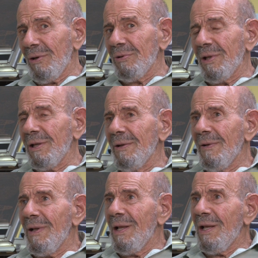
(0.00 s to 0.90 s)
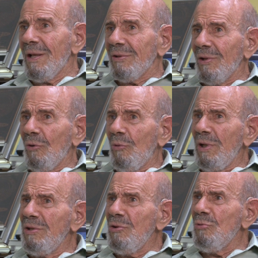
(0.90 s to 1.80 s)
Okay. So
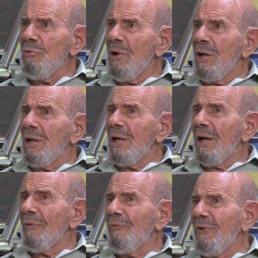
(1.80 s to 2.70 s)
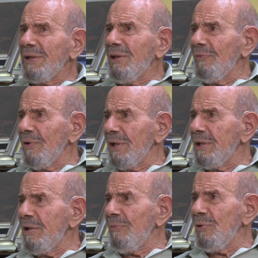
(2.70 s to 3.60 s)
when you
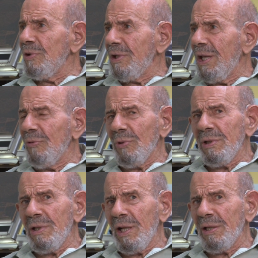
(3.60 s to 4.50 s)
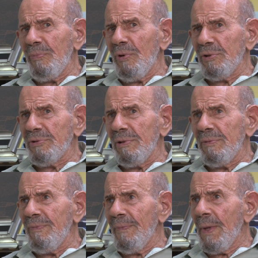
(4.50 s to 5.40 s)
effectively communicate with another person,